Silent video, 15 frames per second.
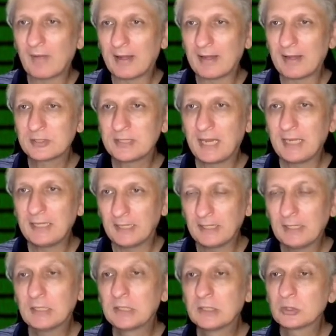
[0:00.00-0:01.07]
way of
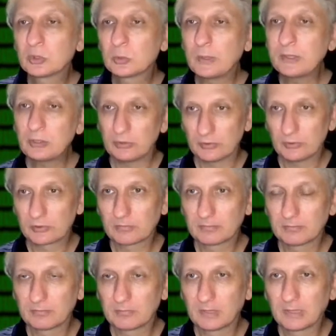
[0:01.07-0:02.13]
understanding
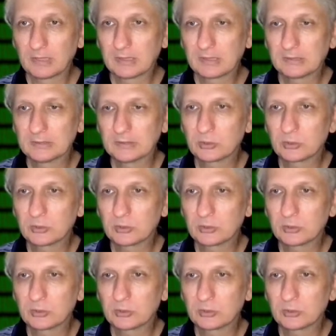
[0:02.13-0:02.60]
switches.